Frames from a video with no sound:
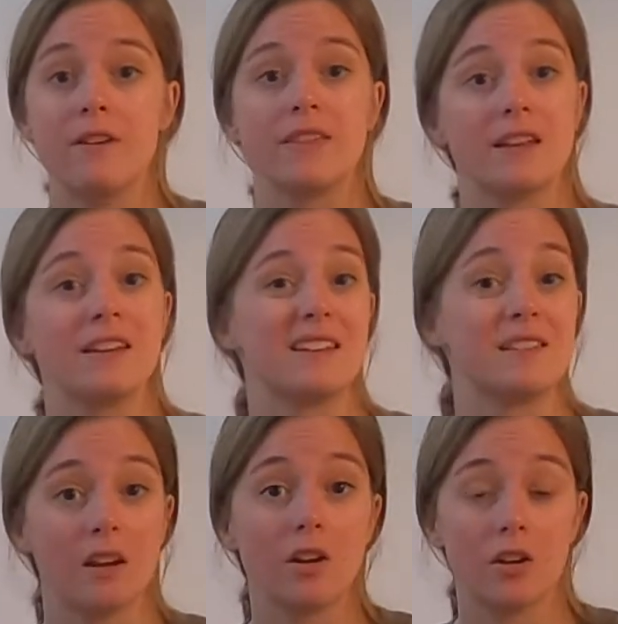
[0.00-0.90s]
I think
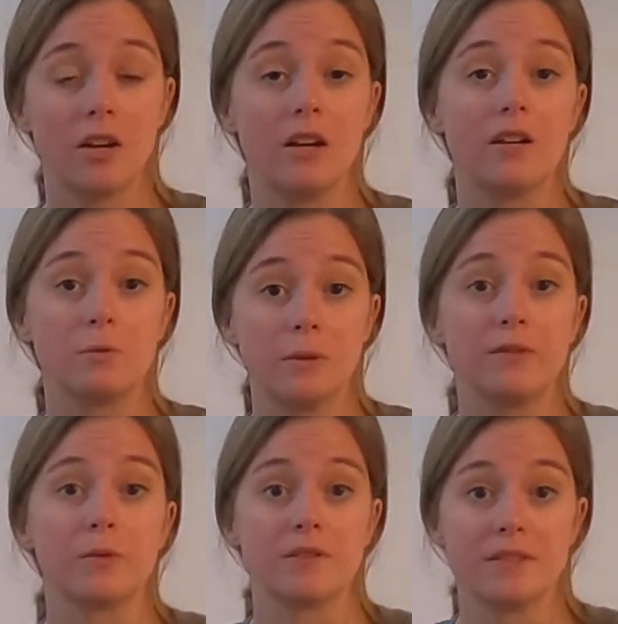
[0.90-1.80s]
it's a good
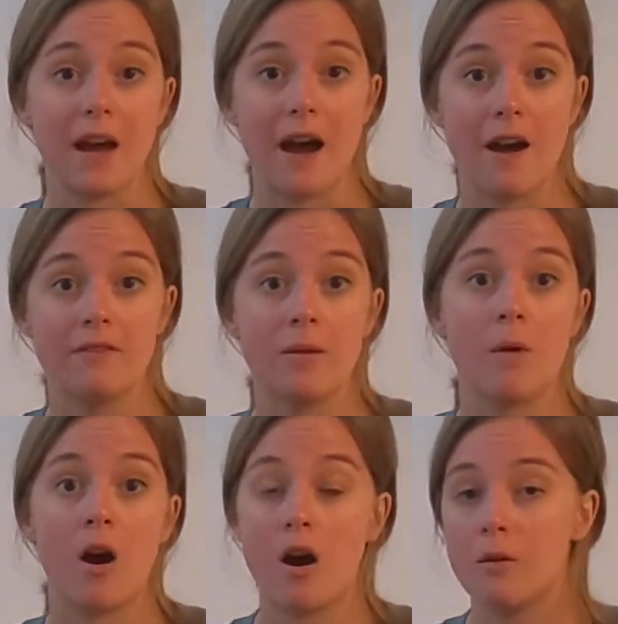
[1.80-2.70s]
resource to have.
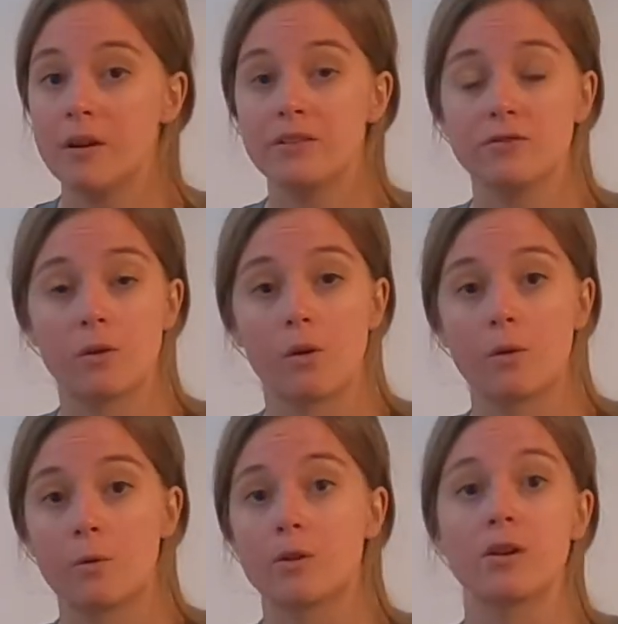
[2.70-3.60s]
I'm always
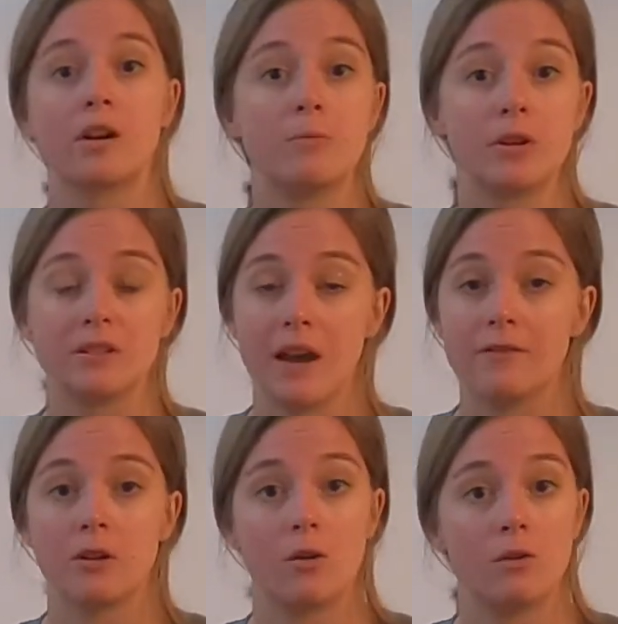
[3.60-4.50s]
for ordering a book to
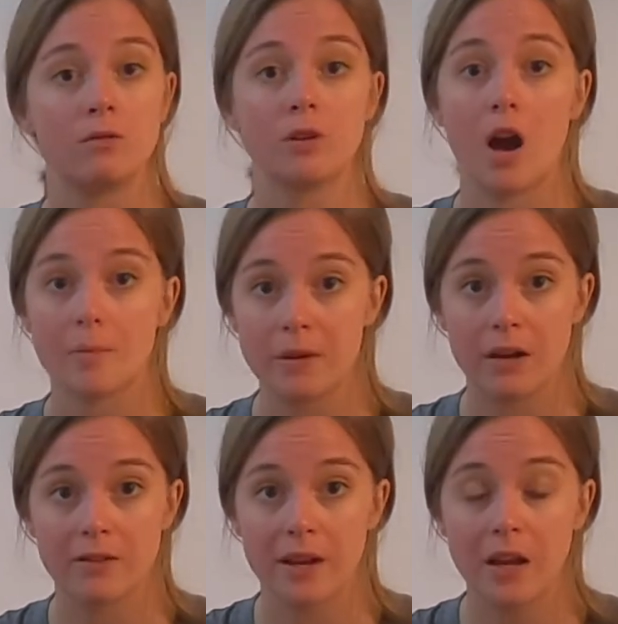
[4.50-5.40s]
have your own copy
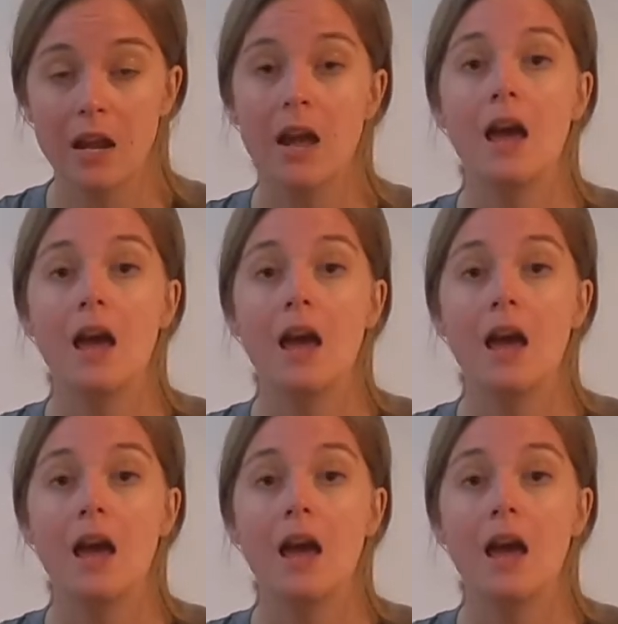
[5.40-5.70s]
of it.